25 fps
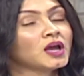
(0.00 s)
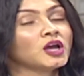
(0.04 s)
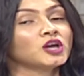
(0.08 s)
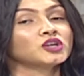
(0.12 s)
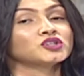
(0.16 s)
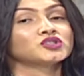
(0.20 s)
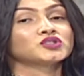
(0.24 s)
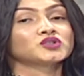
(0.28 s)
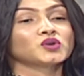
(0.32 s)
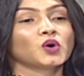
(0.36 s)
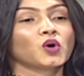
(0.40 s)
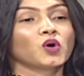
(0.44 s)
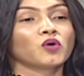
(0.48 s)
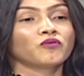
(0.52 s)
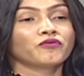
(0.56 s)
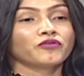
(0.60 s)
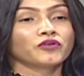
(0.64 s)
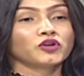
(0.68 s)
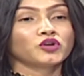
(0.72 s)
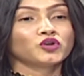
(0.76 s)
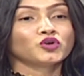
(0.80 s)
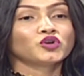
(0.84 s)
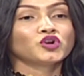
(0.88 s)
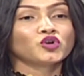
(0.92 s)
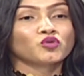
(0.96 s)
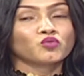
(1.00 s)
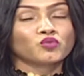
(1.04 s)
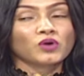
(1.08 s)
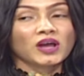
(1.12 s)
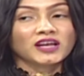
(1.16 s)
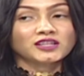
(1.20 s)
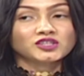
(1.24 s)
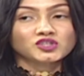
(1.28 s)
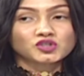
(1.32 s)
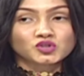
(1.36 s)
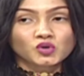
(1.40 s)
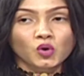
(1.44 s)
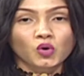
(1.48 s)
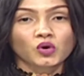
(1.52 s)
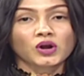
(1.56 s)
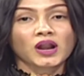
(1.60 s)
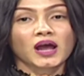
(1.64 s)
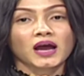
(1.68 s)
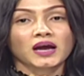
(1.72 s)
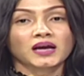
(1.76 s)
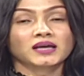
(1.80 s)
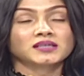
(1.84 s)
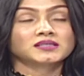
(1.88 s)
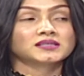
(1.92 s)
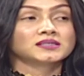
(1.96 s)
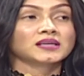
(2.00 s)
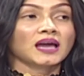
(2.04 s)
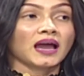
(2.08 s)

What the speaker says: So for you to red zone us